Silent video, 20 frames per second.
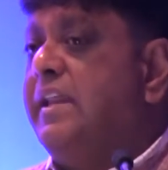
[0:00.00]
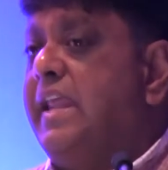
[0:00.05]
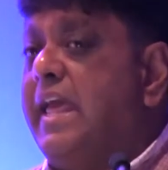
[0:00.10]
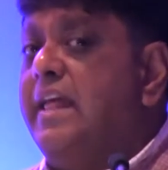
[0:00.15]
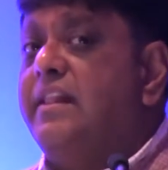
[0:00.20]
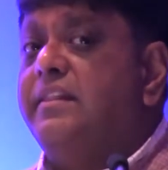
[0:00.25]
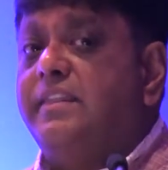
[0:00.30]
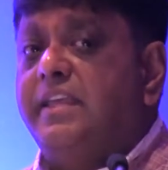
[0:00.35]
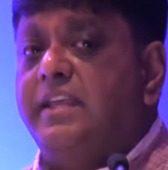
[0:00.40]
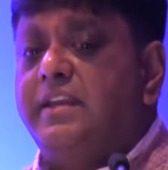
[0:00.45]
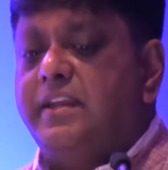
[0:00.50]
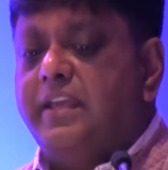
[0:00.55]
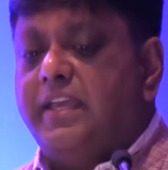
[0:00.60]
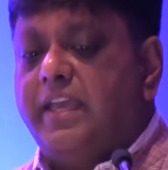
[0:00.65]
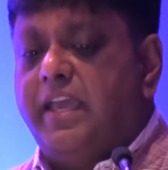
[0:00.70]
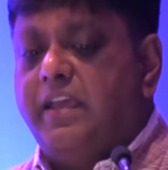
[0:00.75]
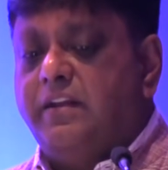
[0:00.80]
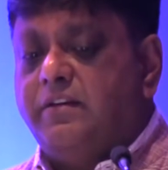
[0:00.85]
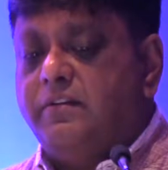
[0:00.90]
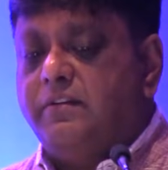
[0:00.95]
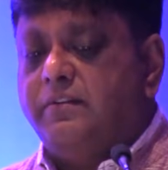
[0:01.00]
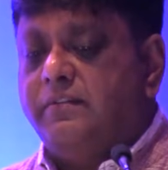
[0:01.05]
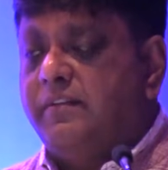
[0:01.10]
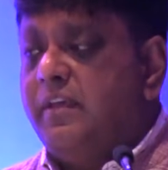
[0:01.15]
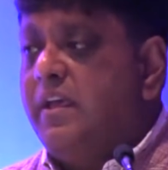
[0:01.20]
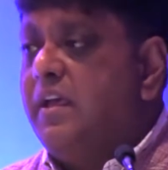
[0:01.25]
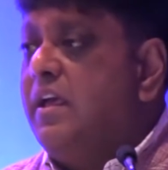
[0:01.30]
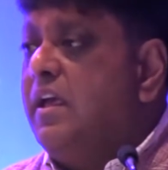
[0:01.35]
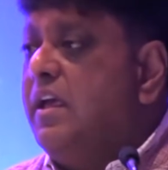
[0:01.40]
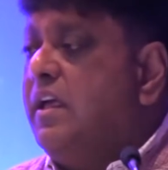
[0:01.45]
in health indicators
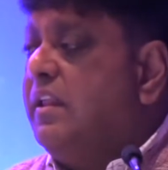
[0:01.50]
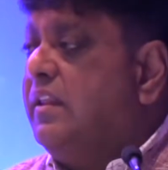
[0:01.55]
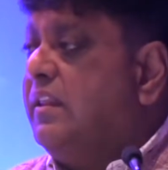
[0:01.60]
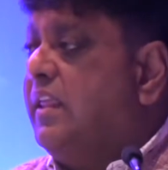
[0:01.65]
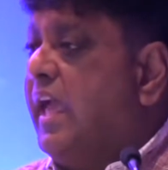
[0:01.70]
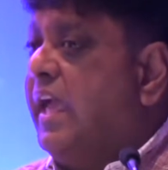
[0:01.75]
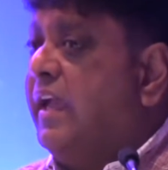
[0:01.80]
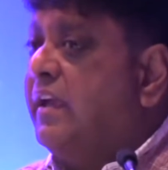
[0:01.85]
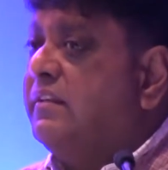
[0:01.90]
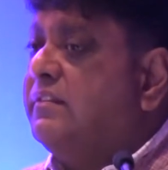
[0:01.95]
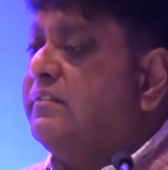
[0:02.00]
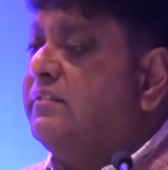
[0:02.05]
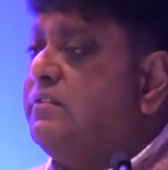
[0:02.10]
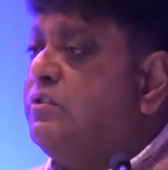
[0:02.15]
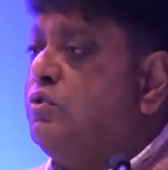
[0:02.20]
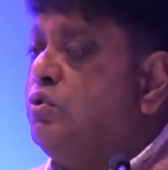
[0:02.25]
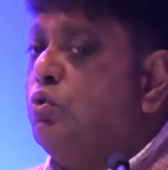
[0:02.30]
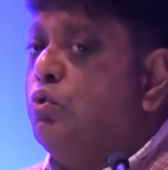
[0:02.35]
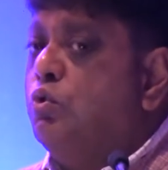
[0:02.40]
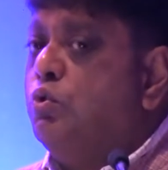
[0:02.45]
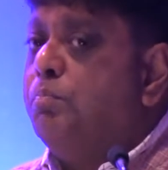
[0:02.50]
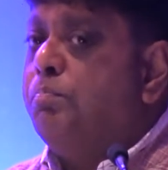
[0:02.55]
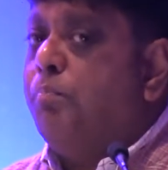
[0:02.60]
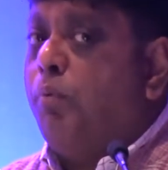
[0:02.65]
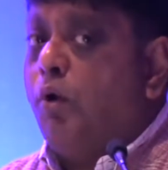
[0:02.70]
thanks to